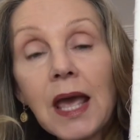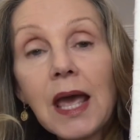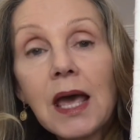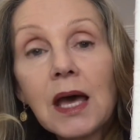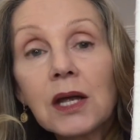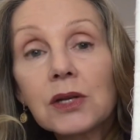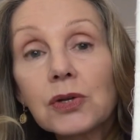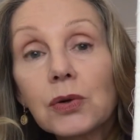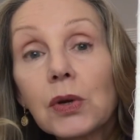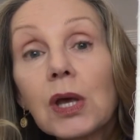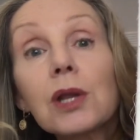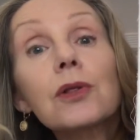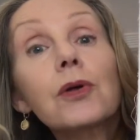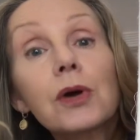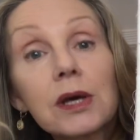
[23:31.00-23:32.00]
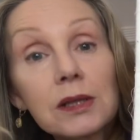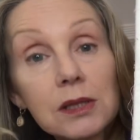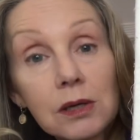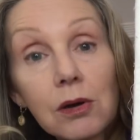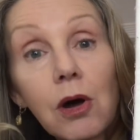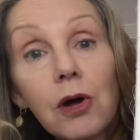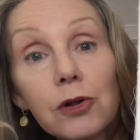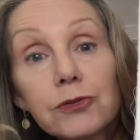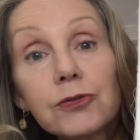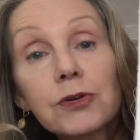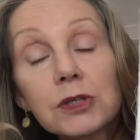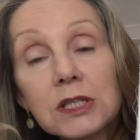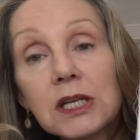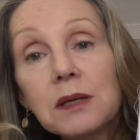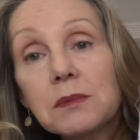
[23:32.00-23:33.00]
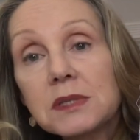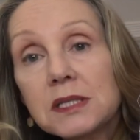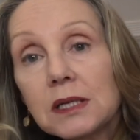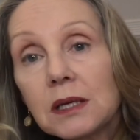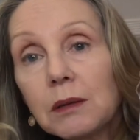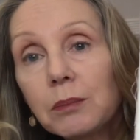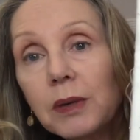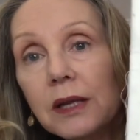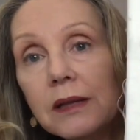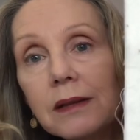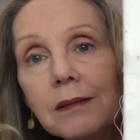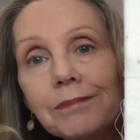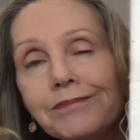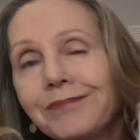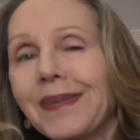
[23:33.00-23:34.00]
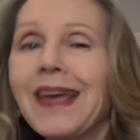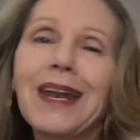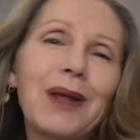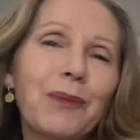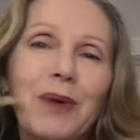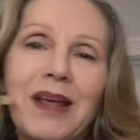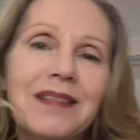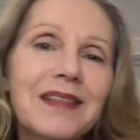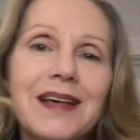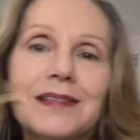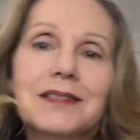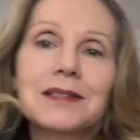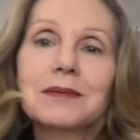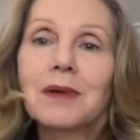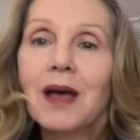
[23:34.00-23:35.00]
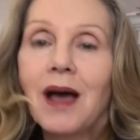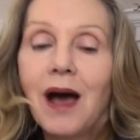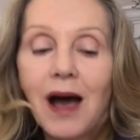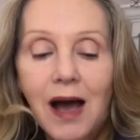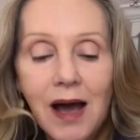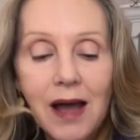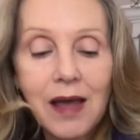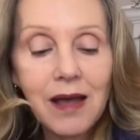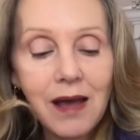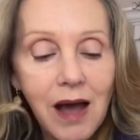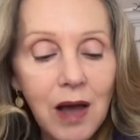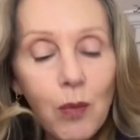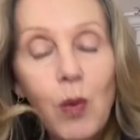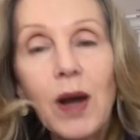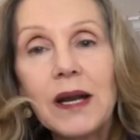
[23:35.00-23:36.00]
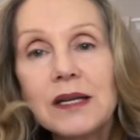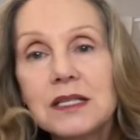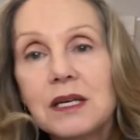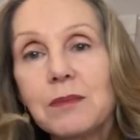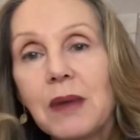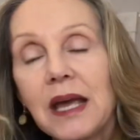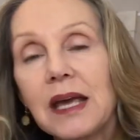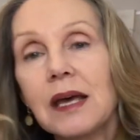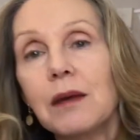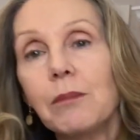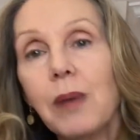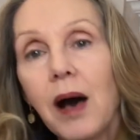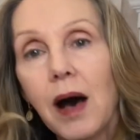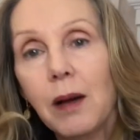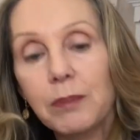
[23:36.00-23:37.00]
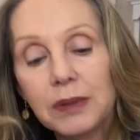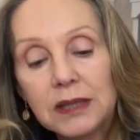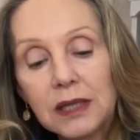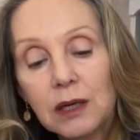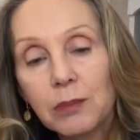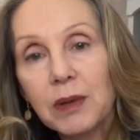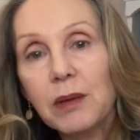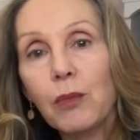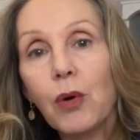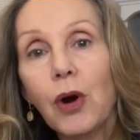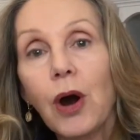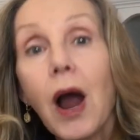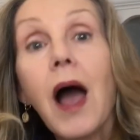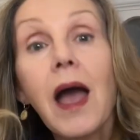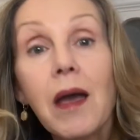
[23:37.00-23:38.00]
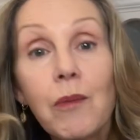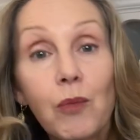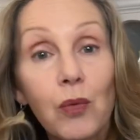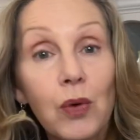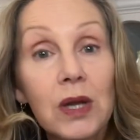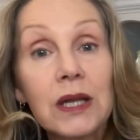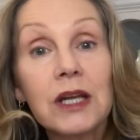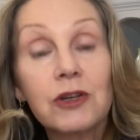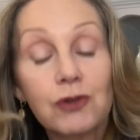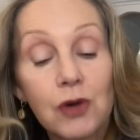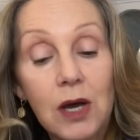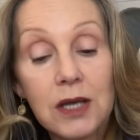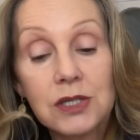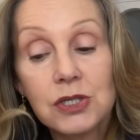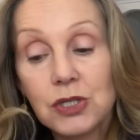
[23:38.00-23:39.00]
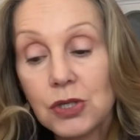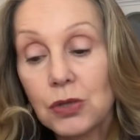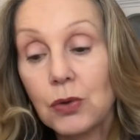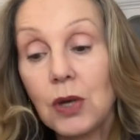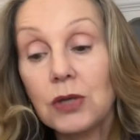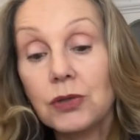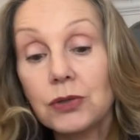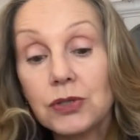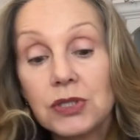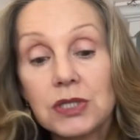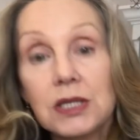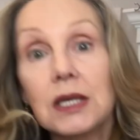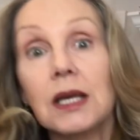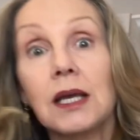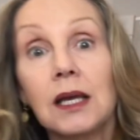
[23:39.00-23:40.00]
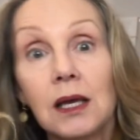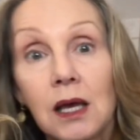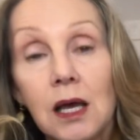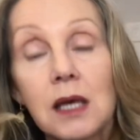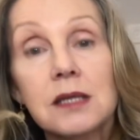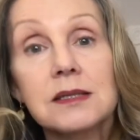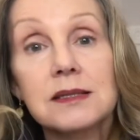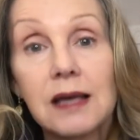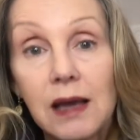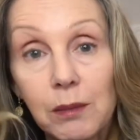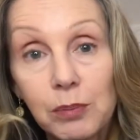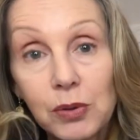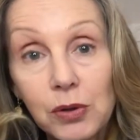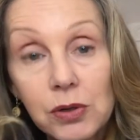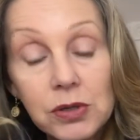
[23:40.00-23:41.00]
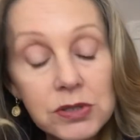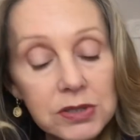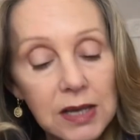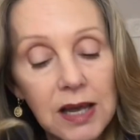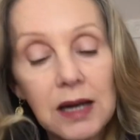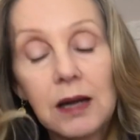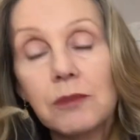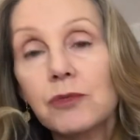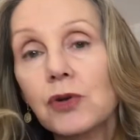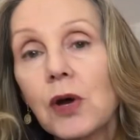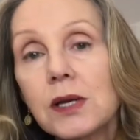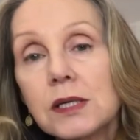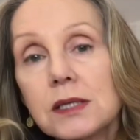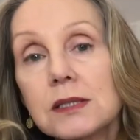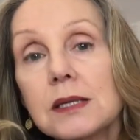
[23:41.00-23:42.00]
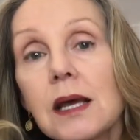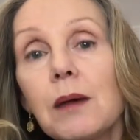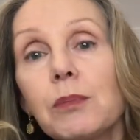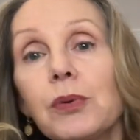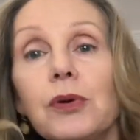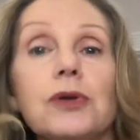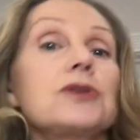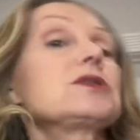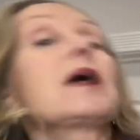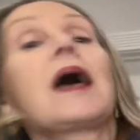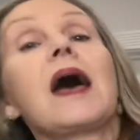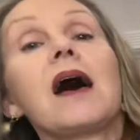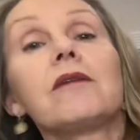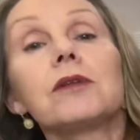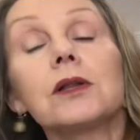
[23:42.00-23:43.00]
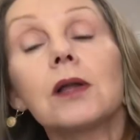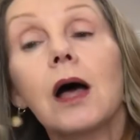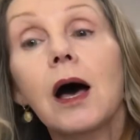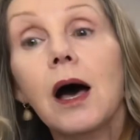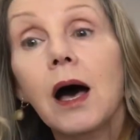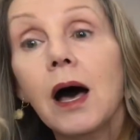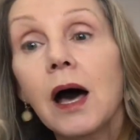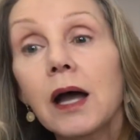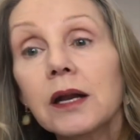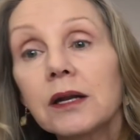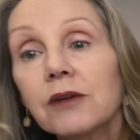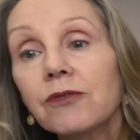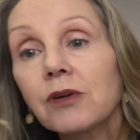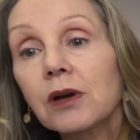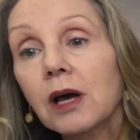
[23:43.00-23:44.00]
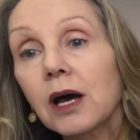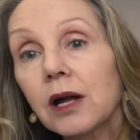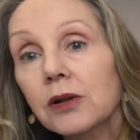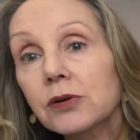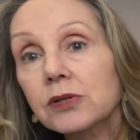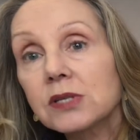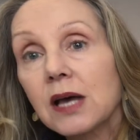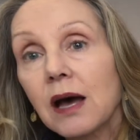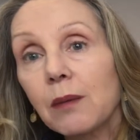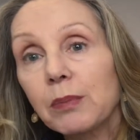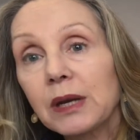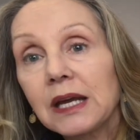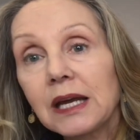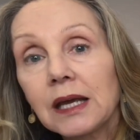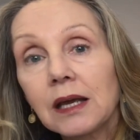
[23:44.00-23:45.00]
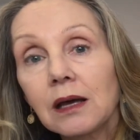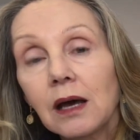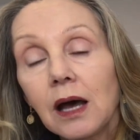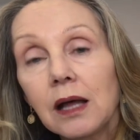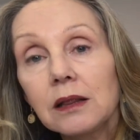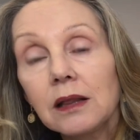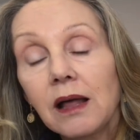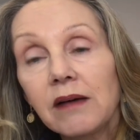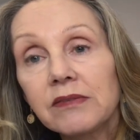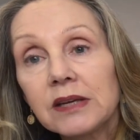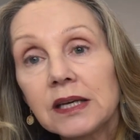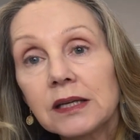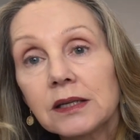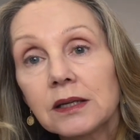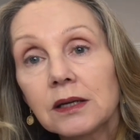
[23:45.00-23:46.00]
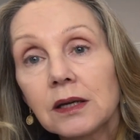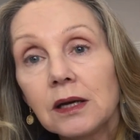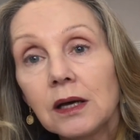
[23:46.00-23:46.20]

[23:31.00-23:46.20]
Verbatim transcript: and you can look at the called for DMC, but anyway, that's I I wanted to make it pop a little bit more. I am really drawn to, and you'll see samplers, and I'm drawn to samplers that have a lot of different colors happening. I love it.